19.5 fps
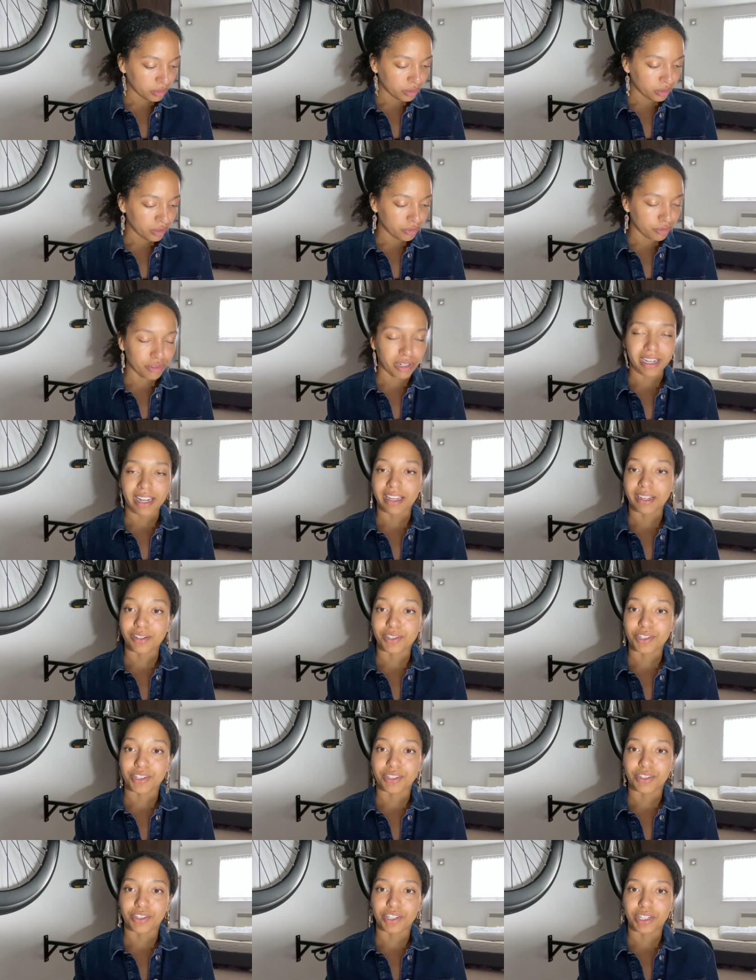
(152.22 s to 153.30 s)

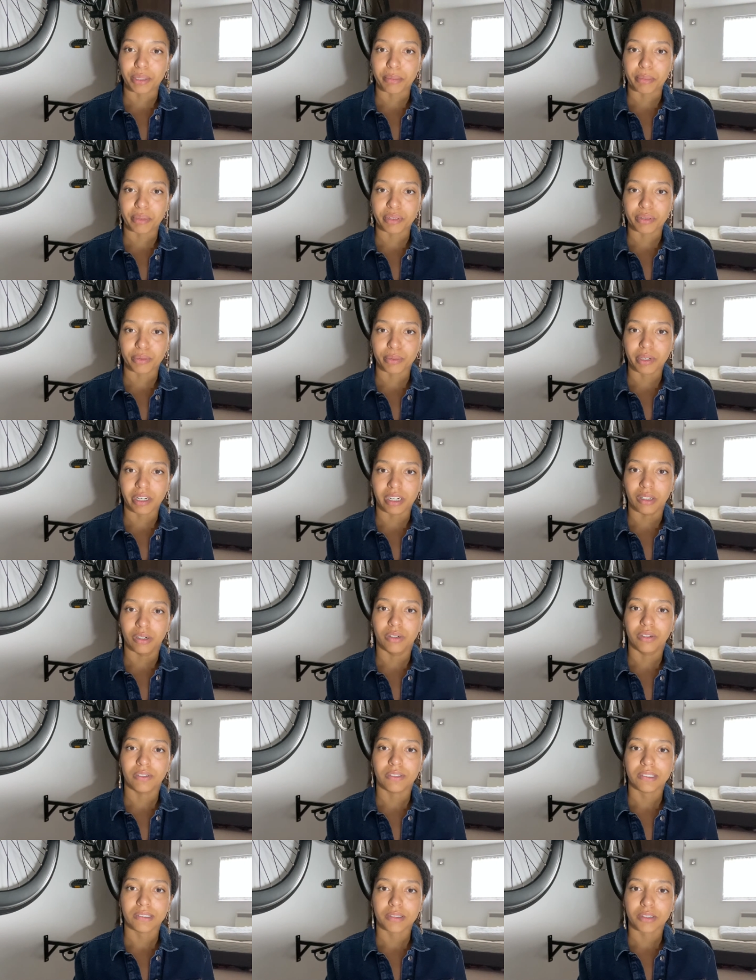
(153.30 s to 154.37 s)
relationship as well,
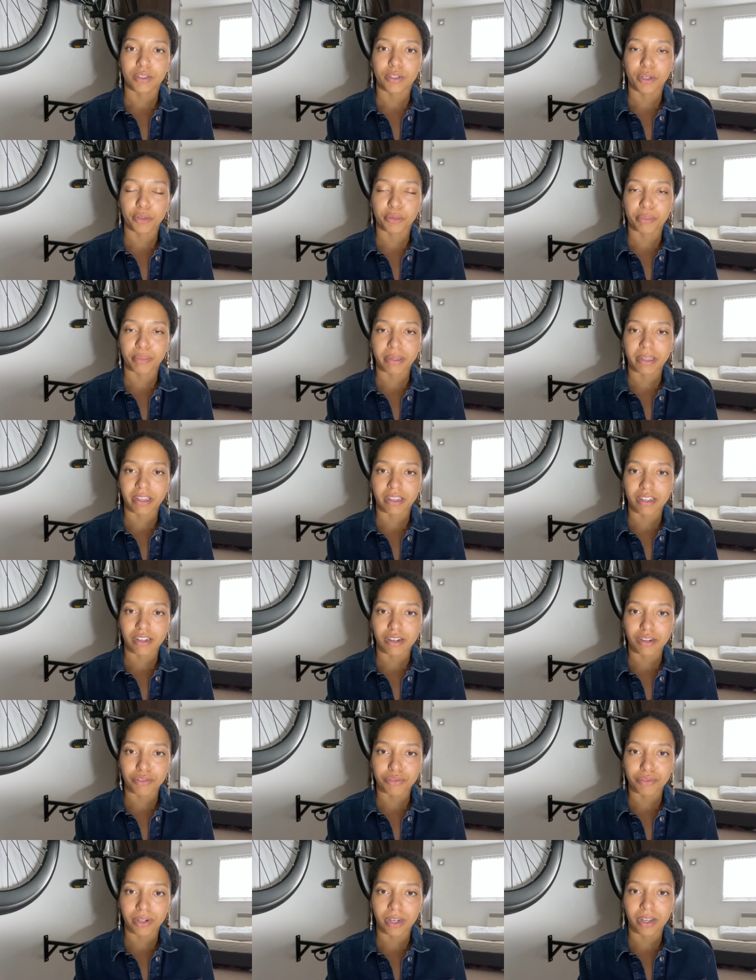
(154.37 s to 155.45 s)
God being our
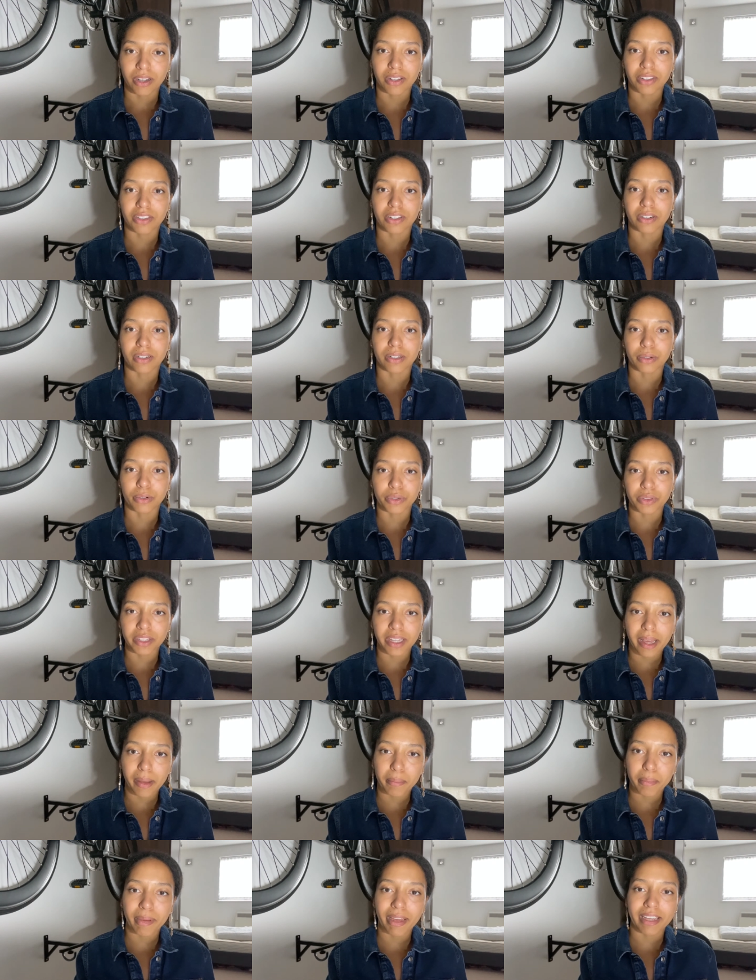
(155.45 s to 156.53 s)
Father, and on
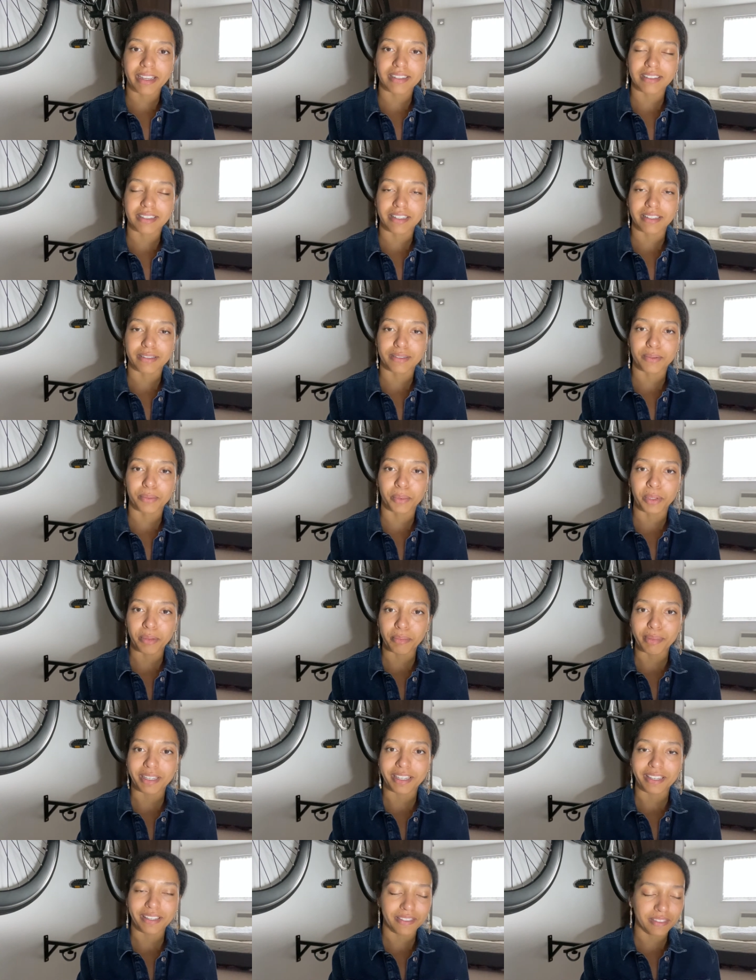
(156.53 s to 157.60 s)
that basis we
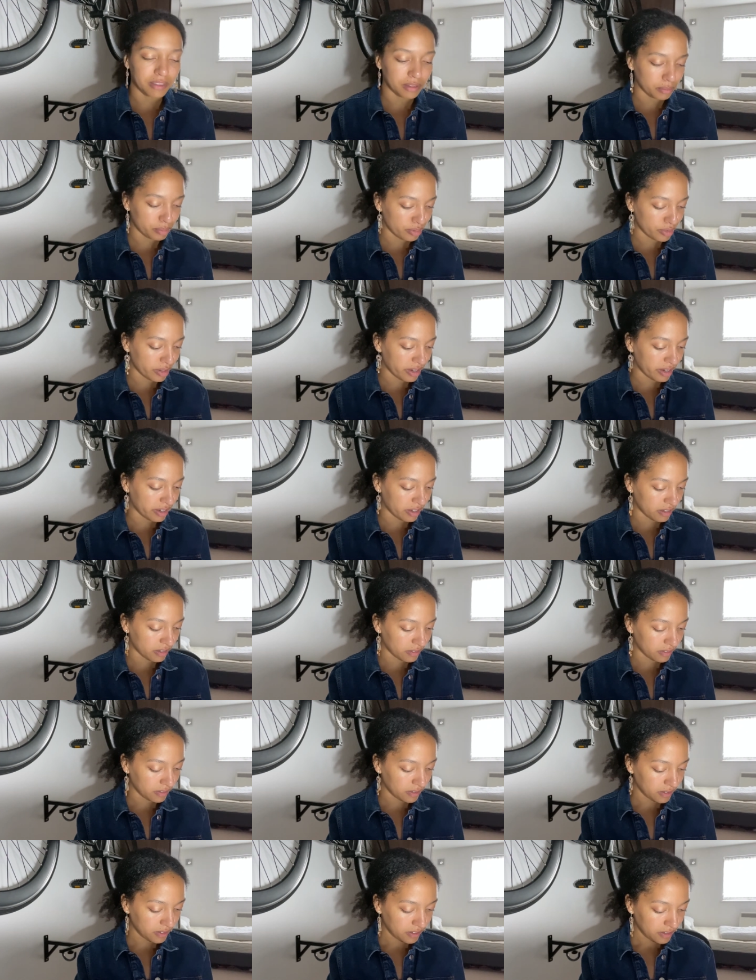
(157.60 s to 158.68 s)
begin the prayer.
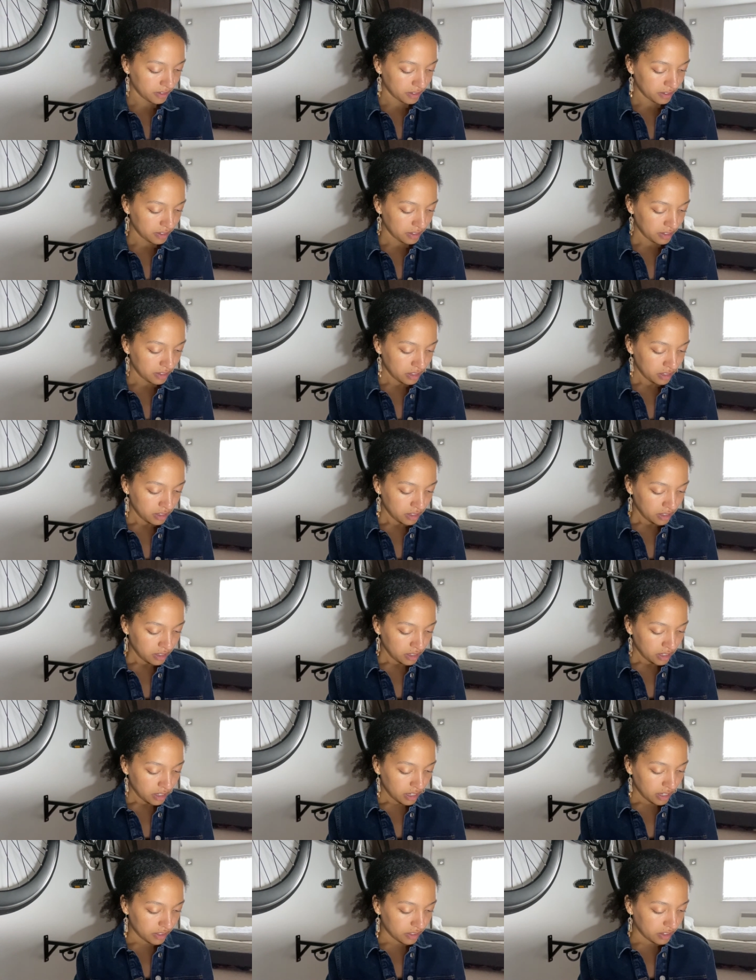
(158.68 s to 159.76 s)

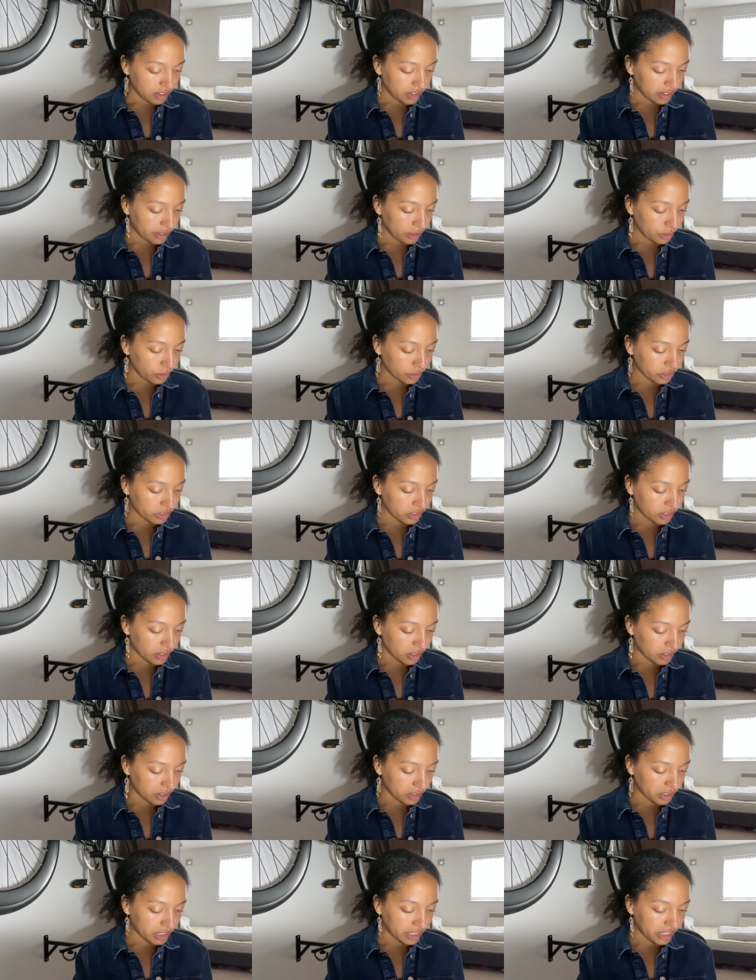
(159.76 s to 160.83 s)
And then it looks at
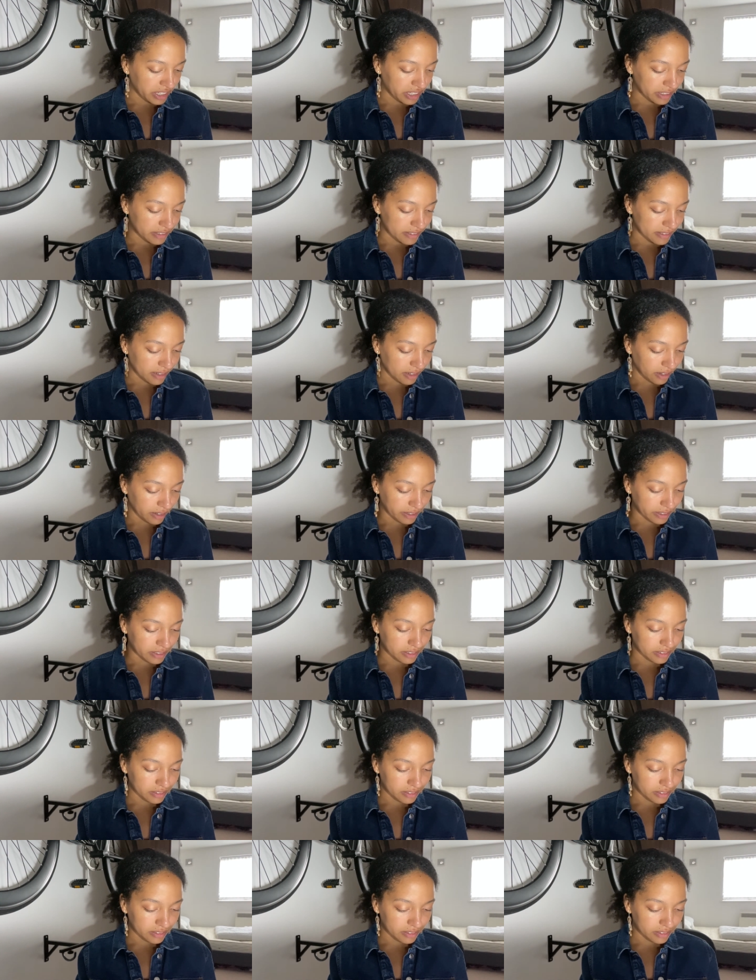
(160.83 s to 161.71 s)
our needs like